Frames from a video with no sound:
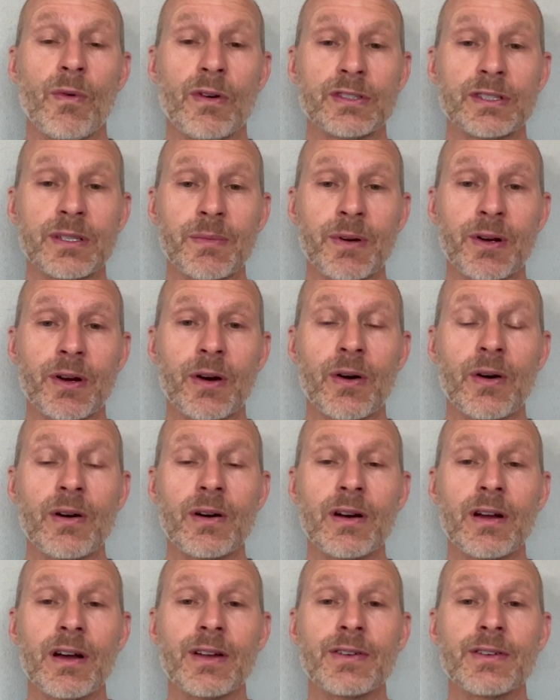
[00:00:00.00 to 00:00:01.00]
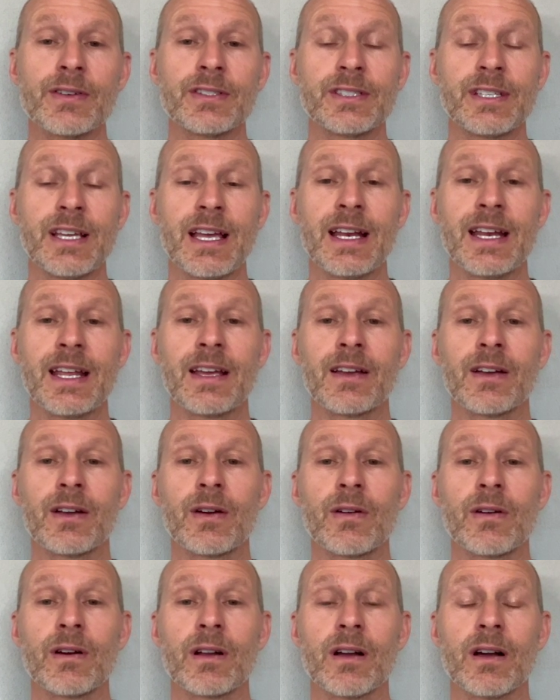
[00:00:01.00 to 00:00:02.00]
some current understanding and
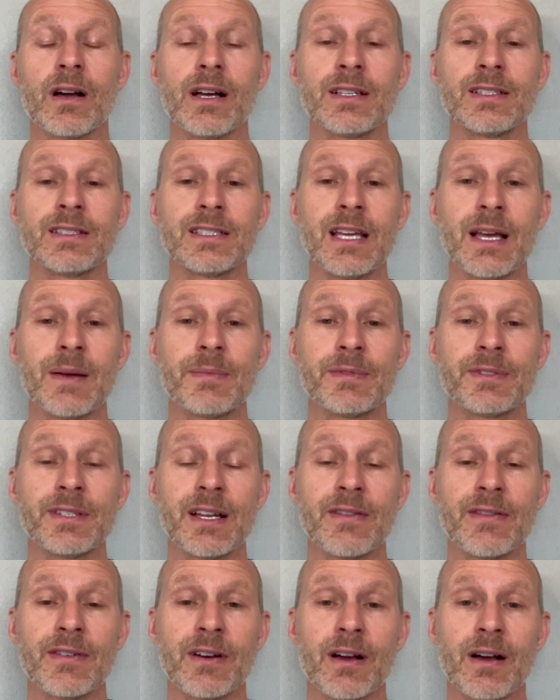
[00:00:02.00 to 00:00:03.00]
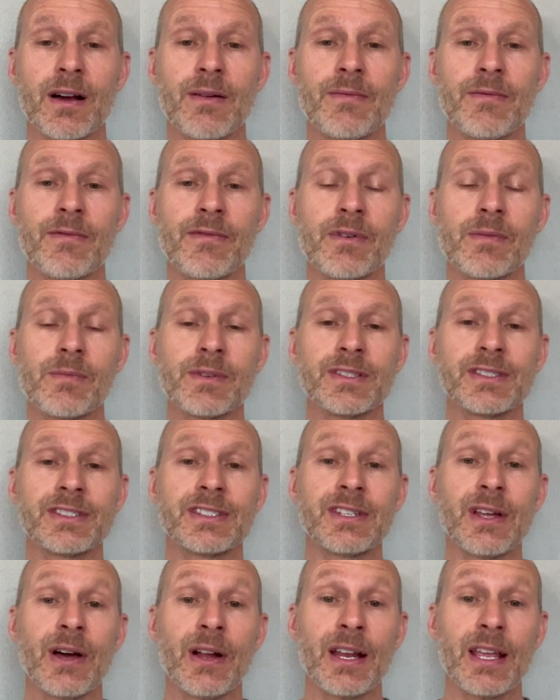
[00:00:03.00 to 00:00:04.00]
current concepts that have come from a
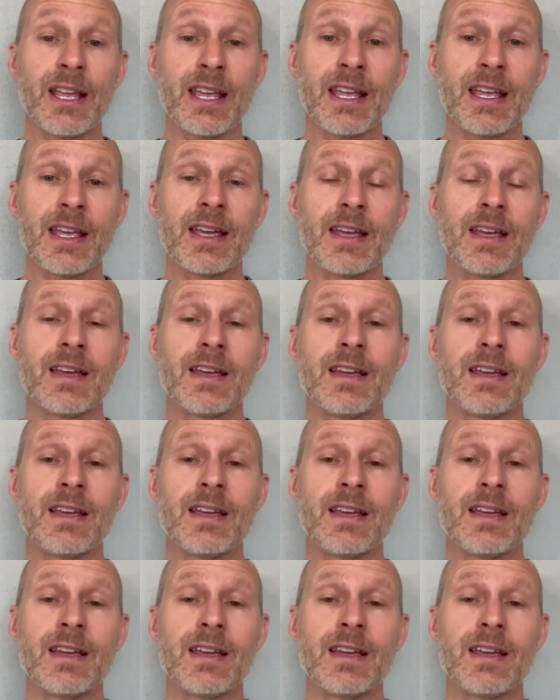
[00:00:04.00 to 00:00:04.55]
study